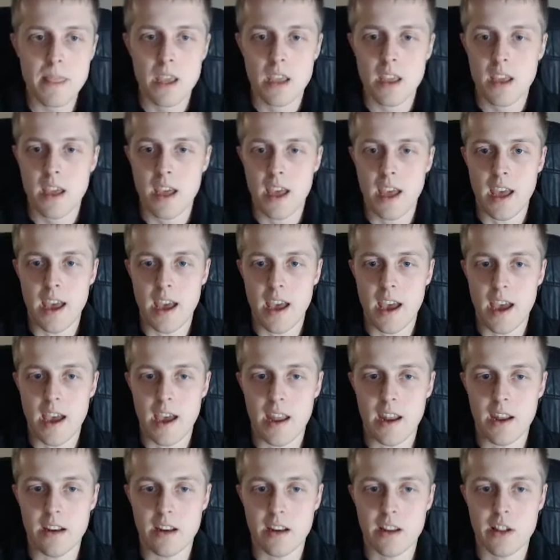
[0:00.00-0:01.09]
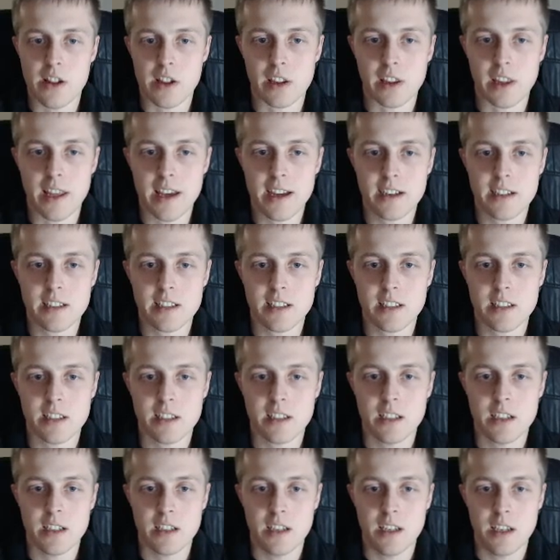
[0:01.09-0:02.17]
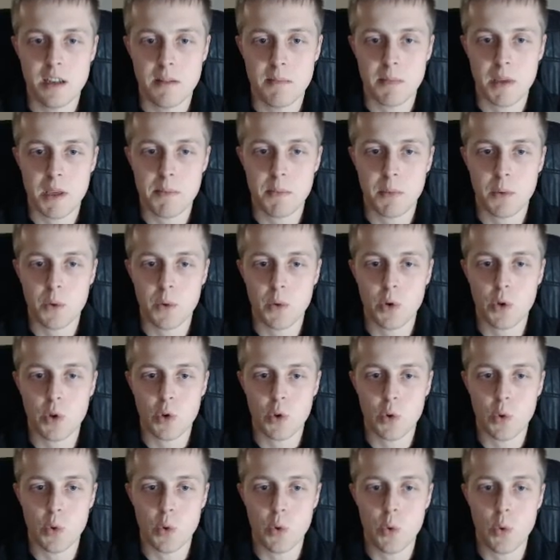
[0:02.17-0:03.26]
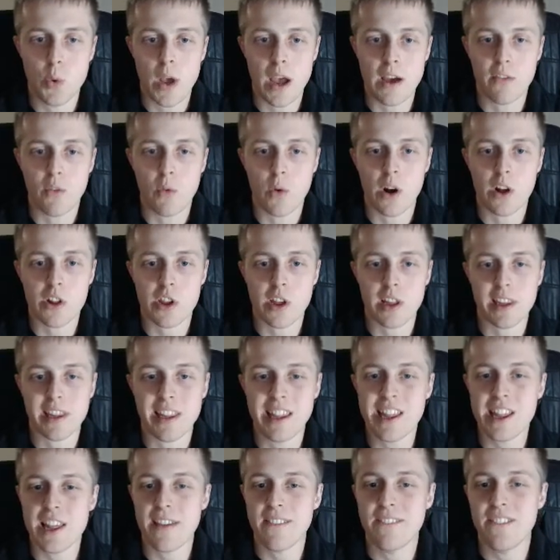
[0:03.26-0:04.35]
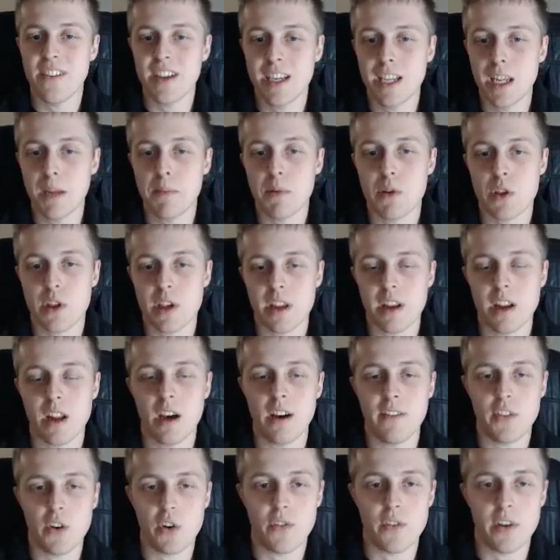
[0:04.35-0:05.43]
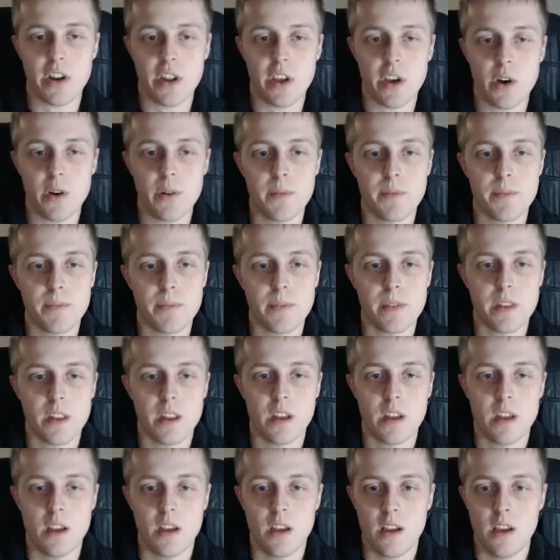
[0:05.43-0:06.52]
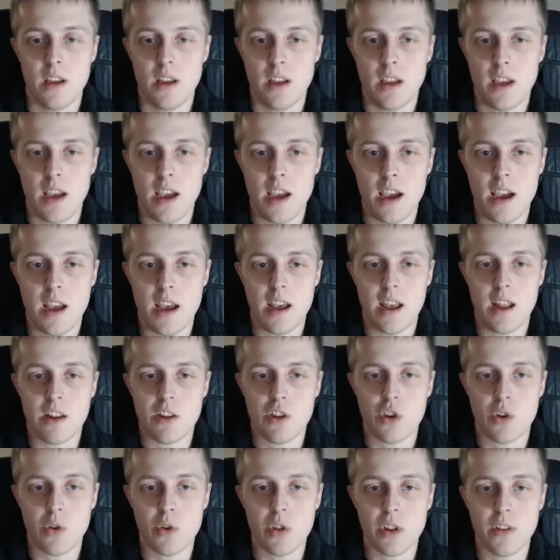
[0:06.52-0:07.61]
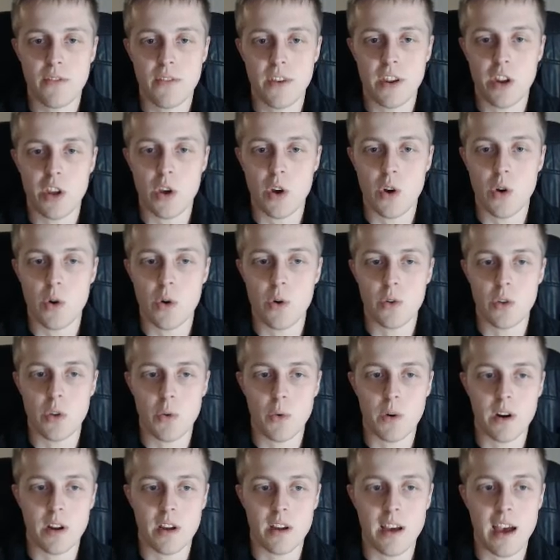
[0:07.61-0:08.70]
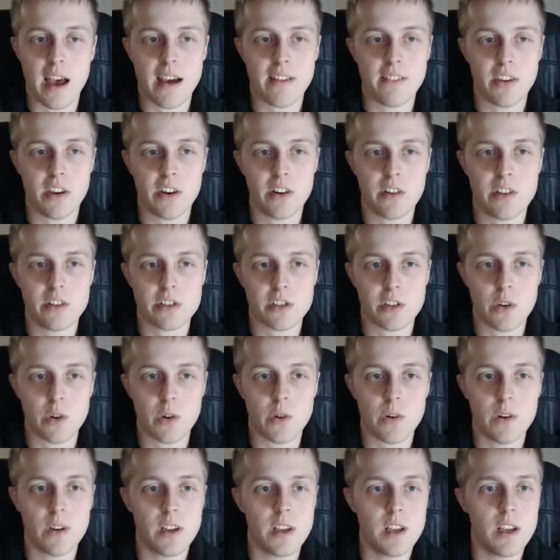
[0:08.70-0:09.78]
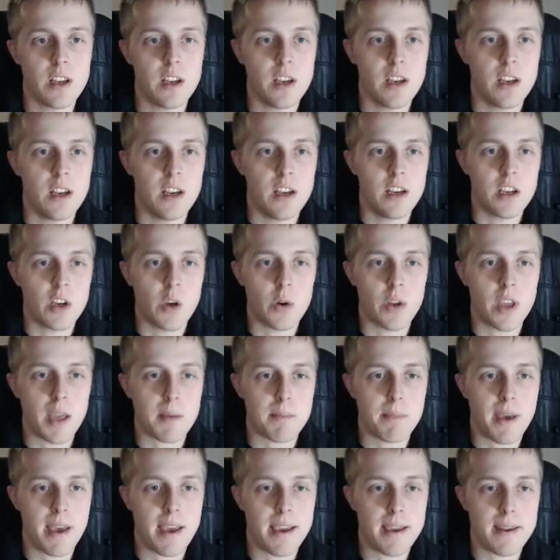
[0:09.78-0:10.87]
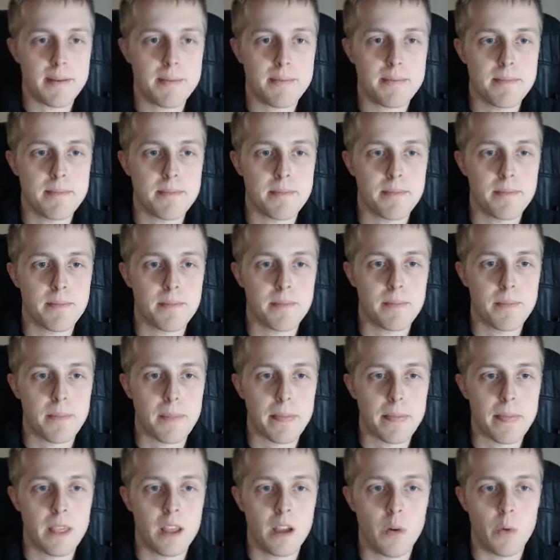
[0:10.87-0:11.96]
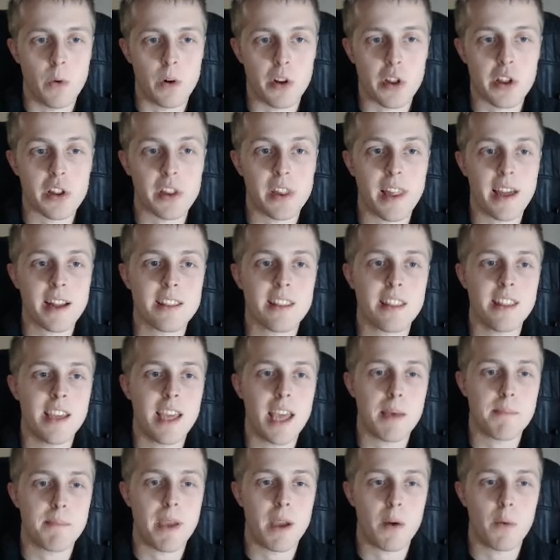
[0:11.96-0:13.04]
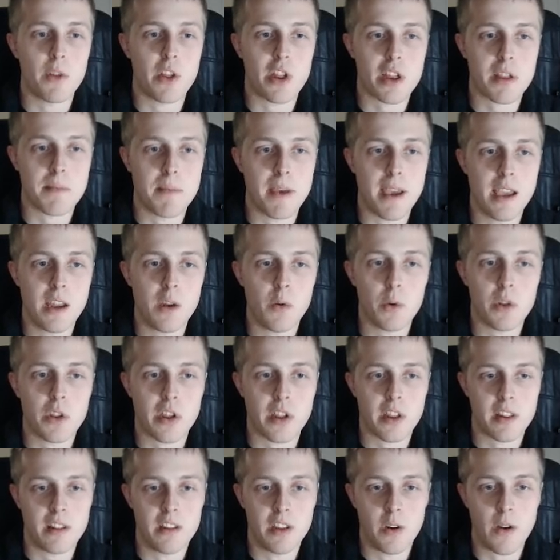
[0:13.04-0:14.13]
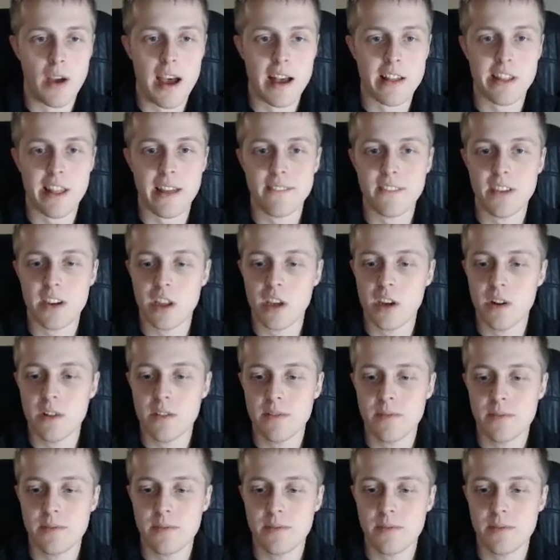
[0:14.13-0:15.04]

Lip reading: and select people who have watched at least 50% of your video, and choose the video you want to have here. So go to campaign. We're going to select the campaign we just made, which has that video,